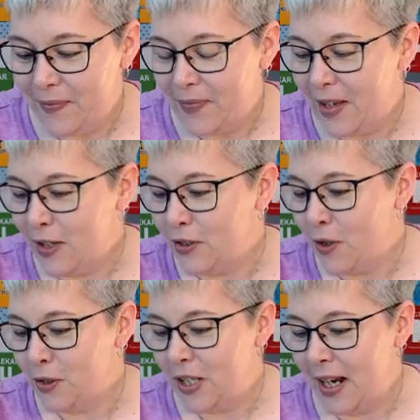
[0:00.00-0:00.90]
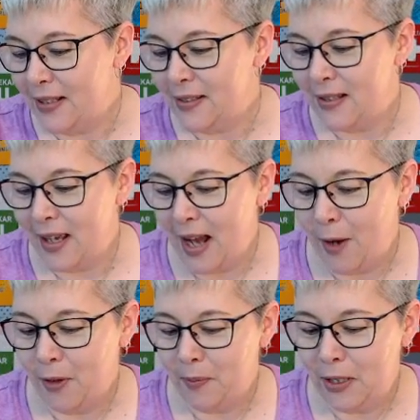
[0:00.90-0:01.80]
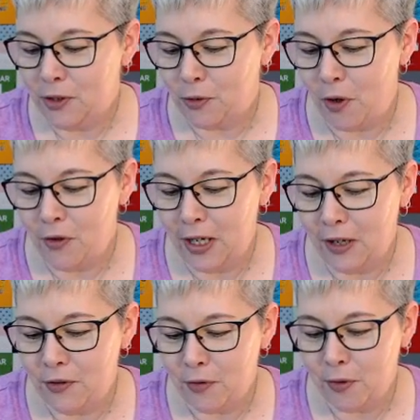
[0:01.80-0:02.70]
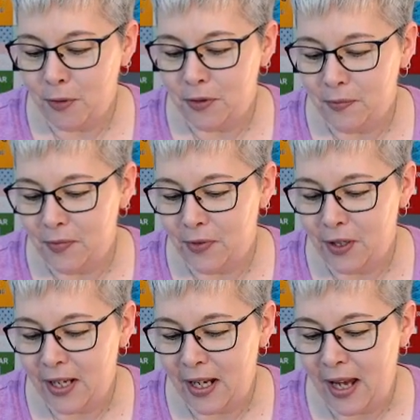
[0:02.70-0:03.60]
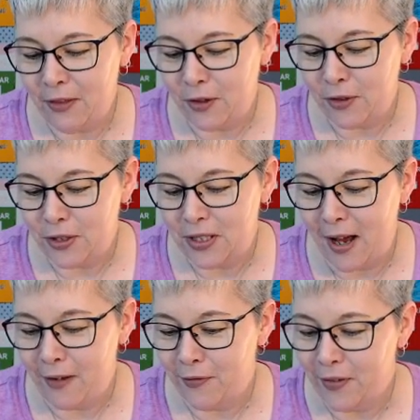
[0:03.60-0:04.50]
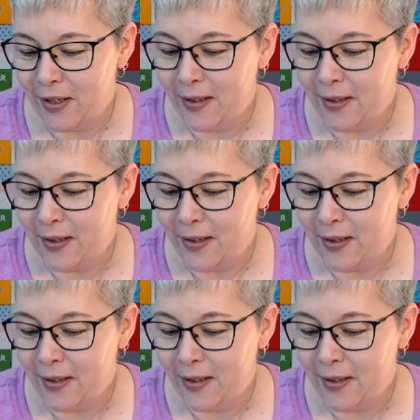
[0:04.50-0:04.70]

There's no chance that I would be scrolling through looking at their stuff.